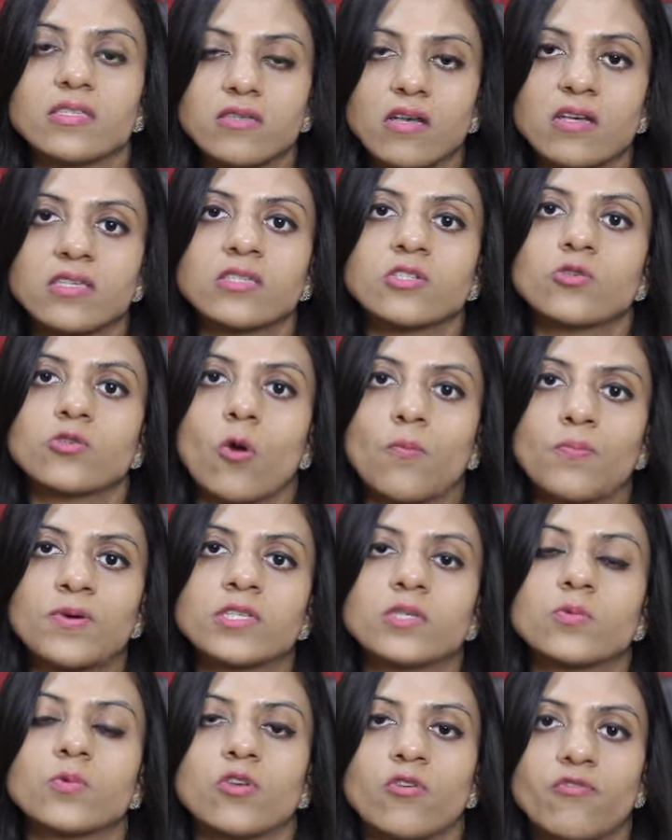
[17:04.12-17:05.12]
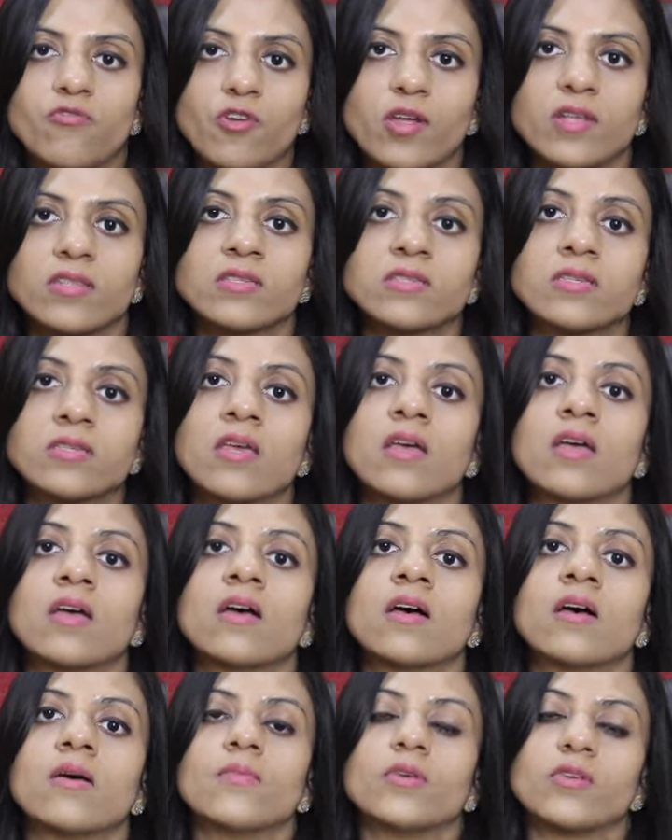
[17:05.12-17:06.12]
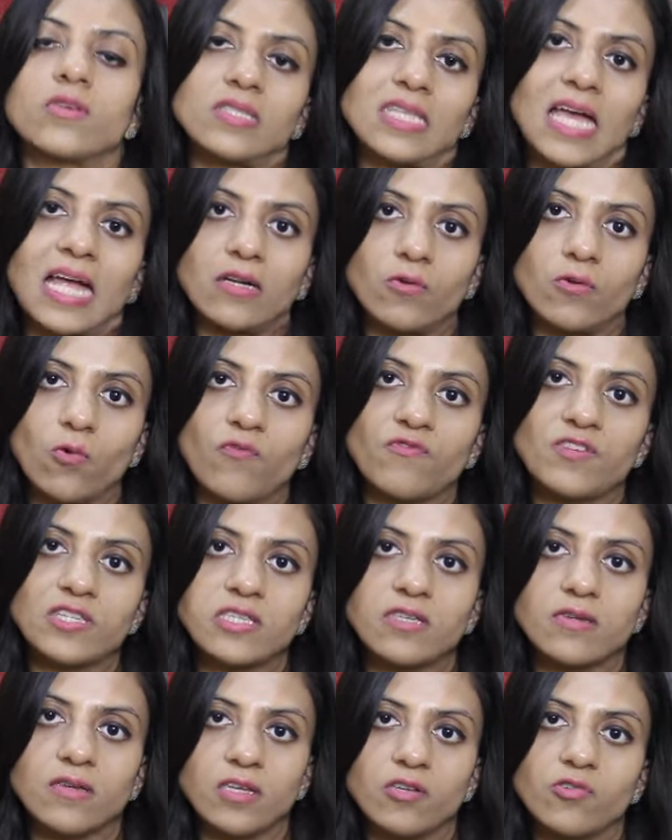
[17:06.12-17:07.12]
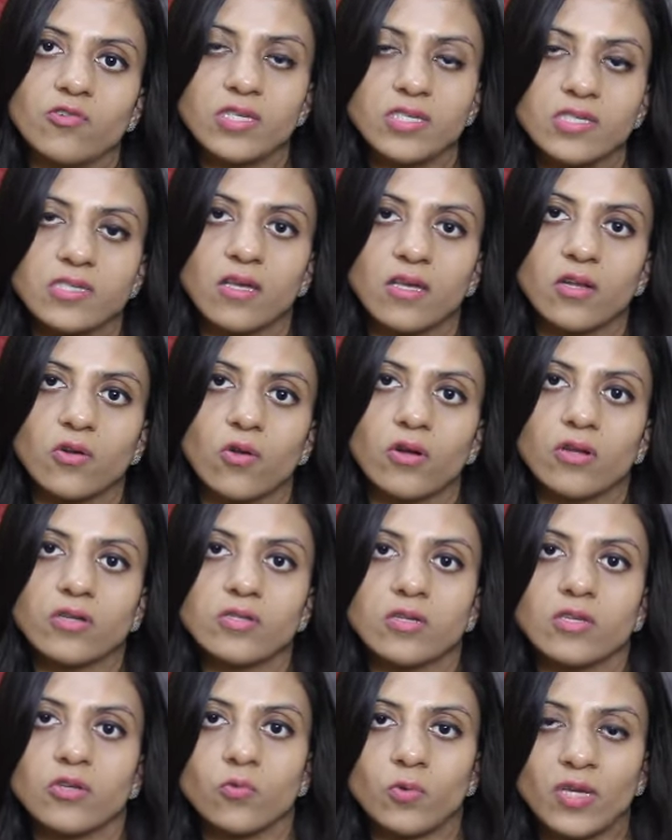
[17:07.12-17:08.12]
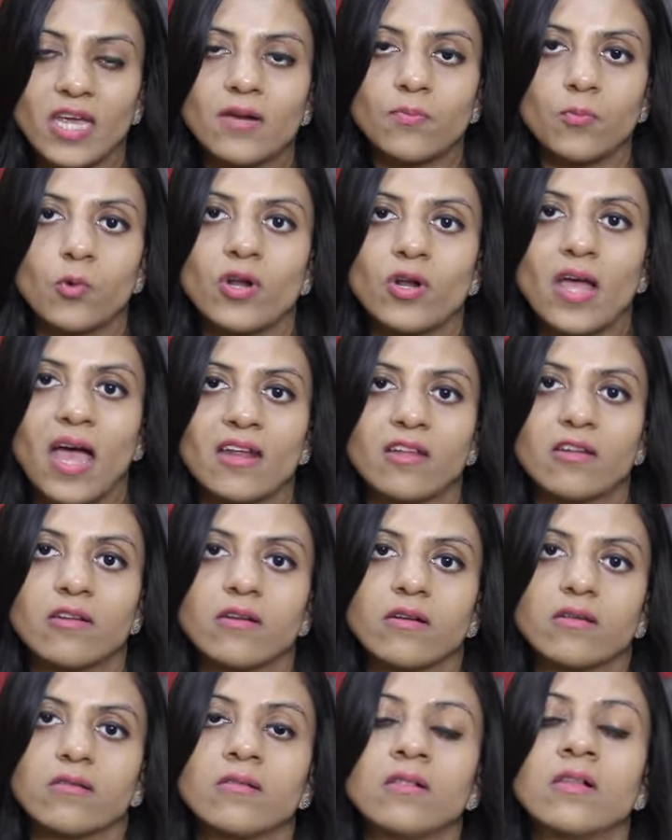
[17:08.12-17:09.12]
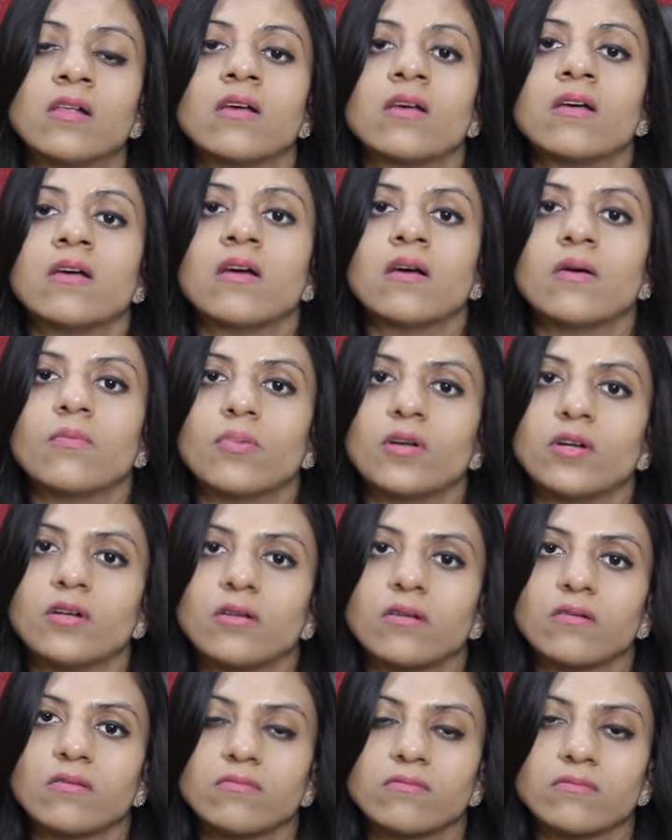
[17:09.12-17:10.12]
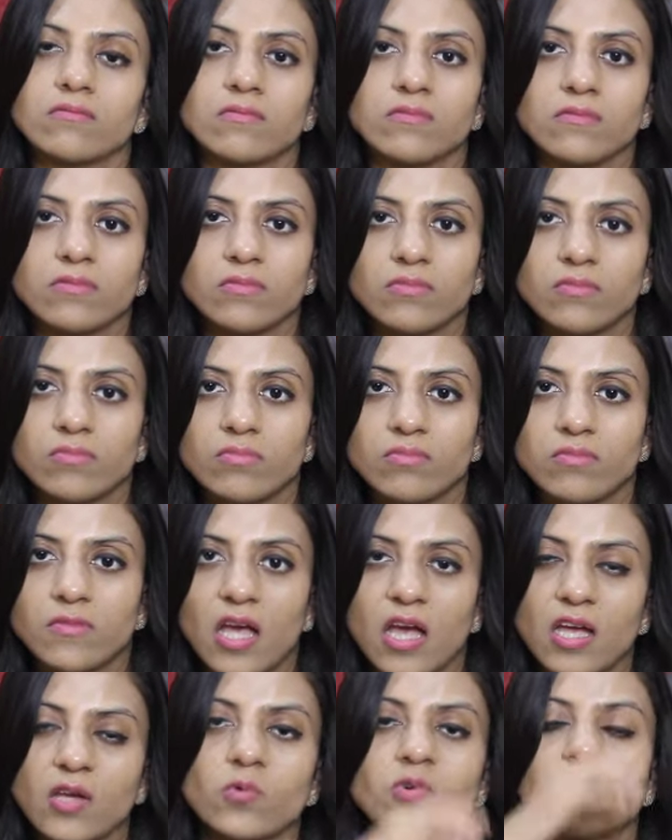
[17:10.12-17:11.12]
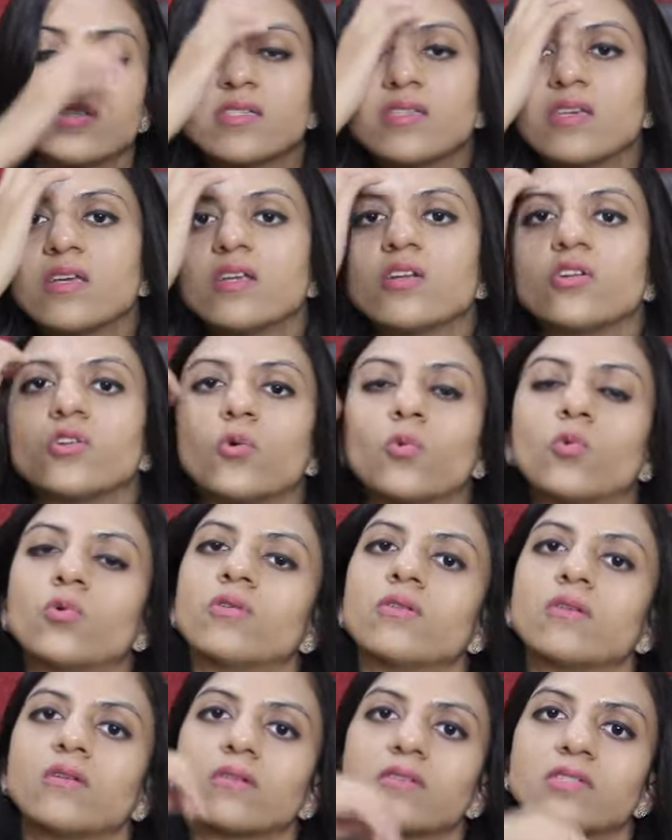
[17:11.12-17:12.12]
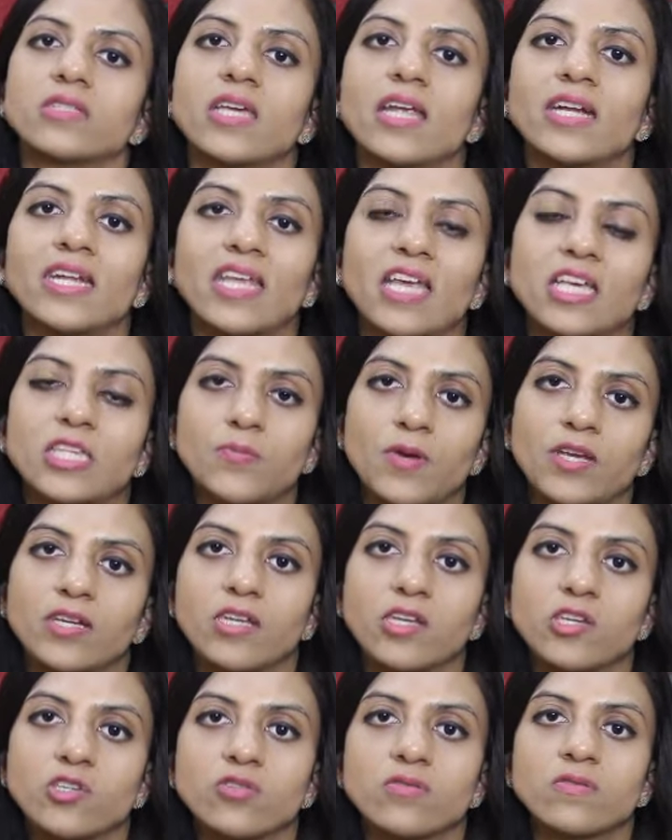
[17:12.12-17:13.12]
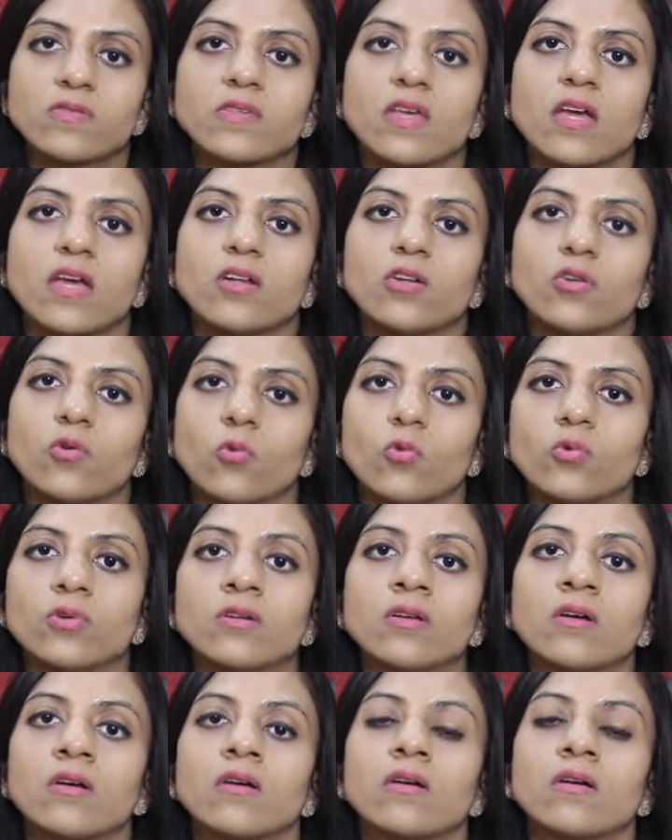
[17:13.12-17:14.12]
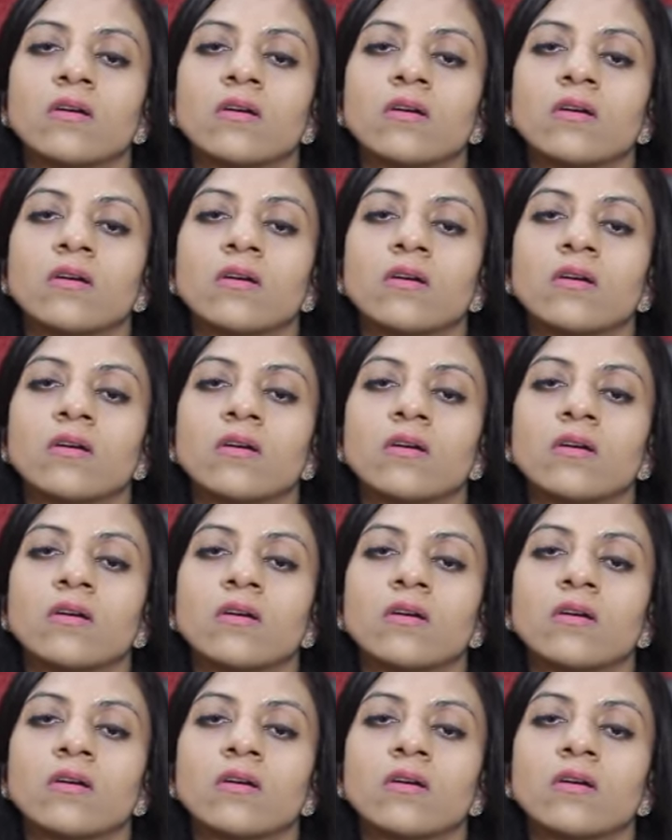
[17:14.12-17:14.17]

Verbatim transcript: discuss topics with your friends, because that obviously increases our knowledge and you get more analytical. But I would say don't set expectations, and don't